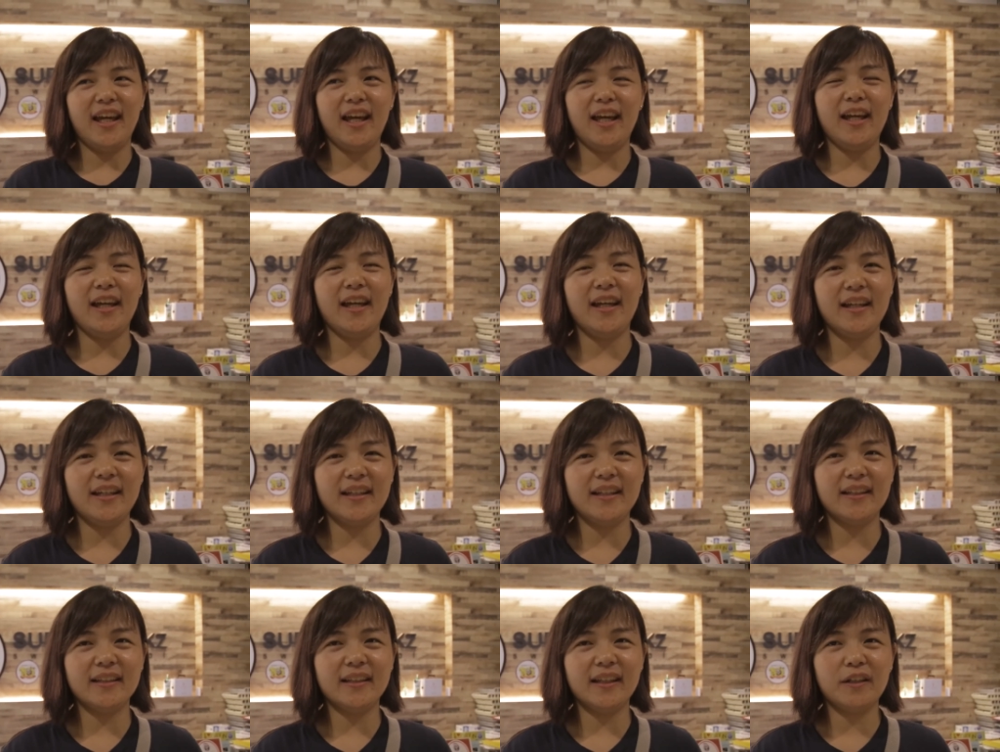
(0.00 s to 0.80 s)

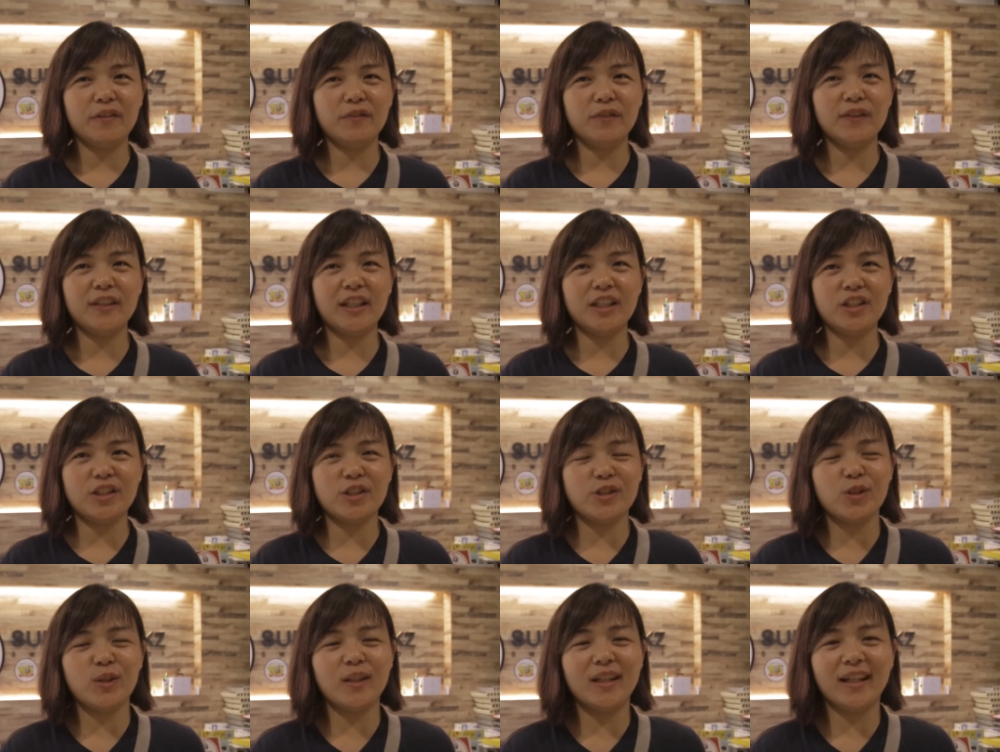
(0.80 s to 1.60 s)
and I feel that
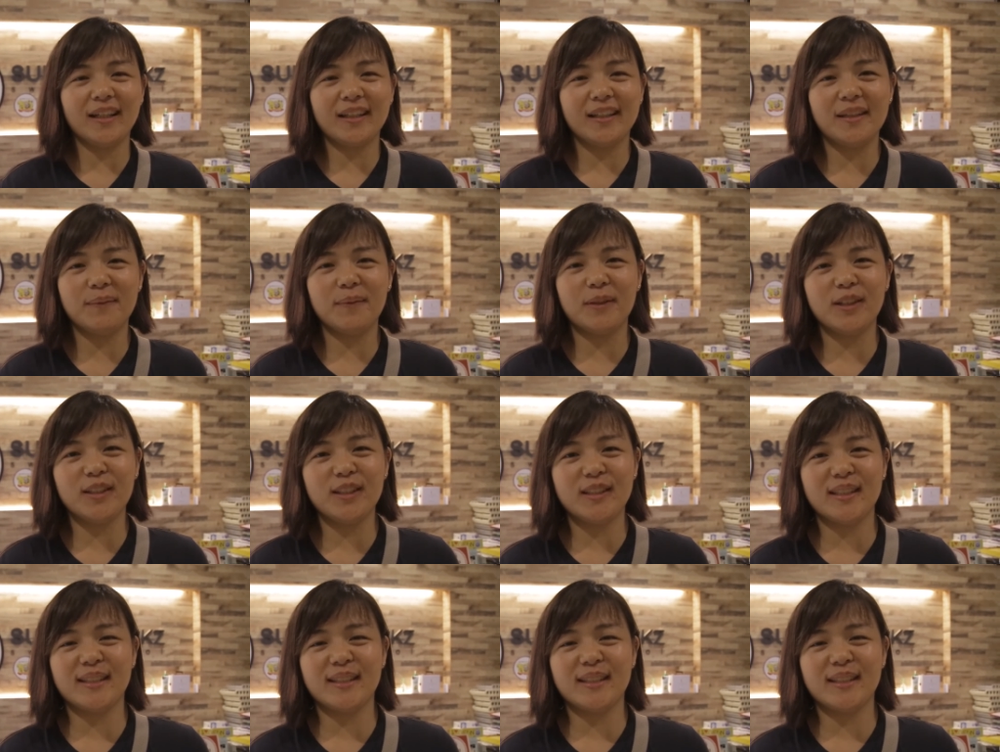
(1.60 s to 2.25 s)
she's so lucky because